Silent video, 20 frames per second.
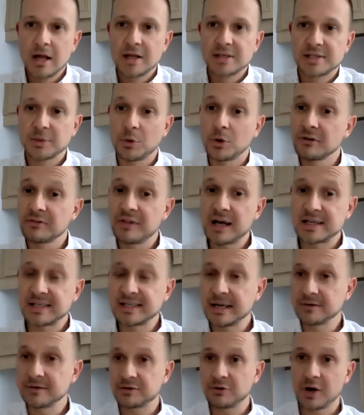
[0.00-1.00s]
So all of that
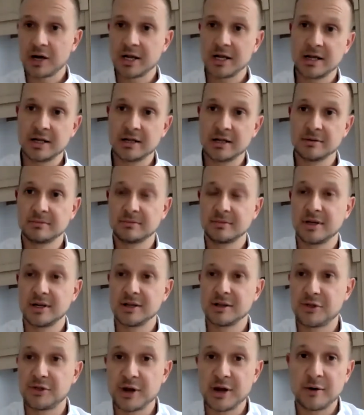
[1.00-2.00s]
sounds great
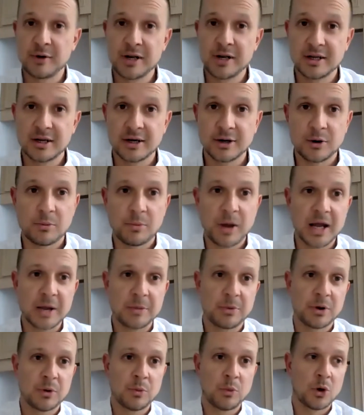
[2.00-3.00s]
in theory and on
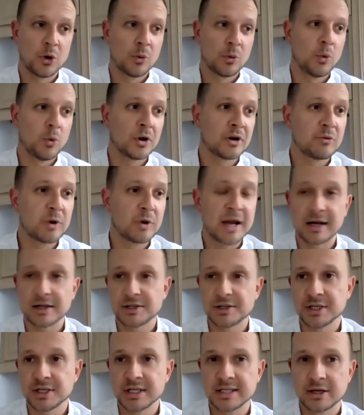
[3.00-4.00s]
paper. What have we
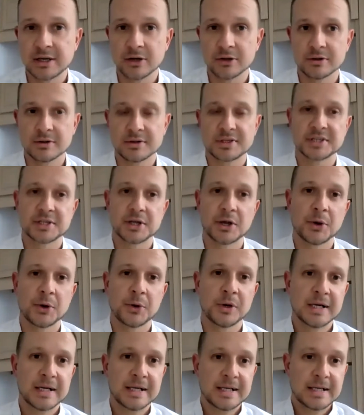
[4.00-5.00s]
actually done? So
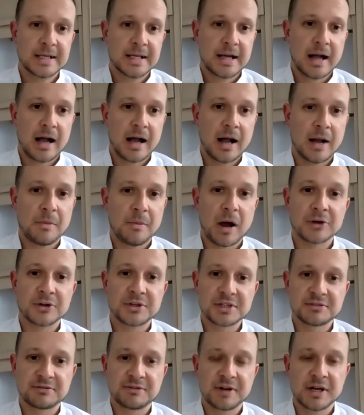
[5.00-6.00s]
I'll
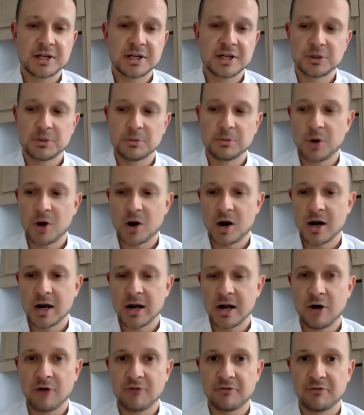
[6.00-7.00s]
just finish
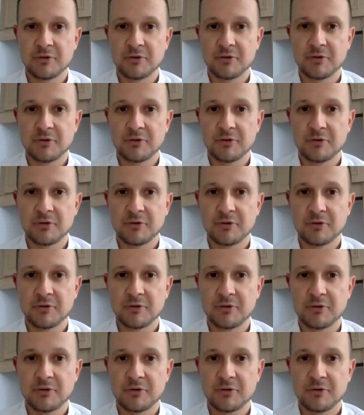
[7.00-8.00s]
by offering
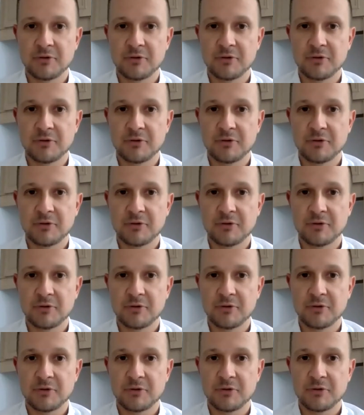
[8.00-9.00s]
an
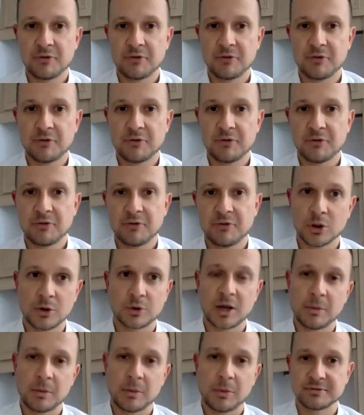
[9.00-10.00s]
update
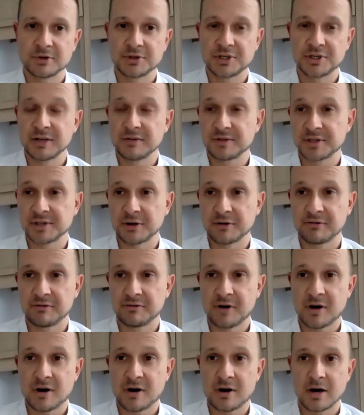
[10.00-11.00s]
on what local climate
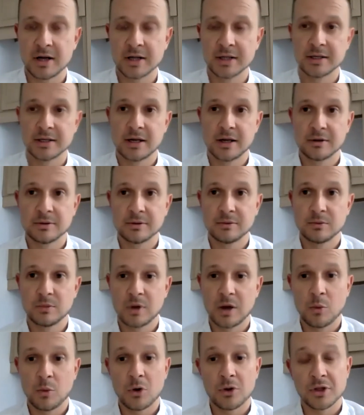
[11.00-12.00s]
bonds have achieved so
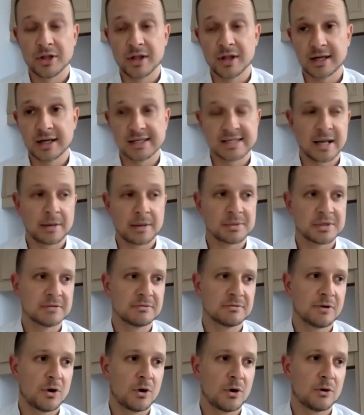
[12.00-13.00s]
far and what
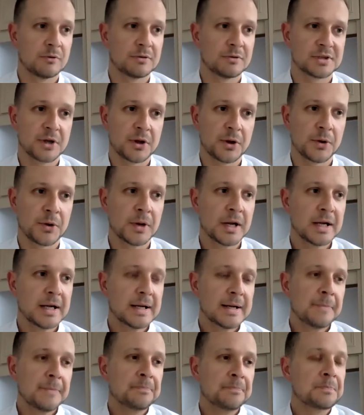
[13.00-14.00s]
the next steps
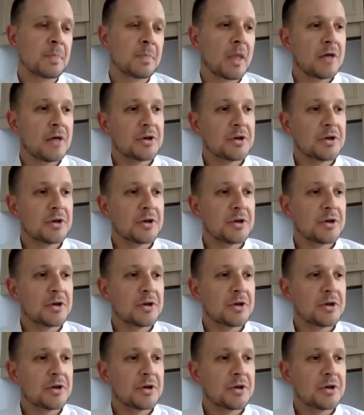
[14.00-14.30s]
involve. So